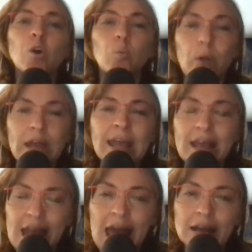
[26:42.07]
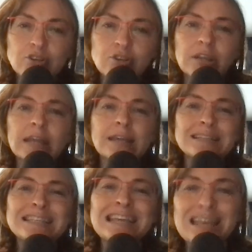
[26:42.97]
we can actually
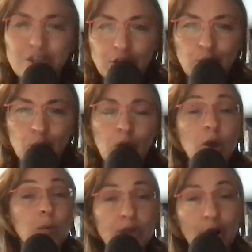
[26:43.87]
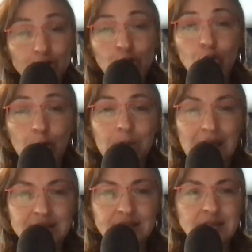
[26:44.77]
continue with our
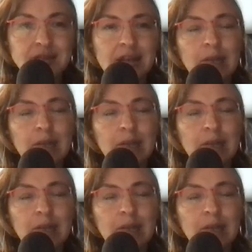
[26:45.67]
neuroplasticity.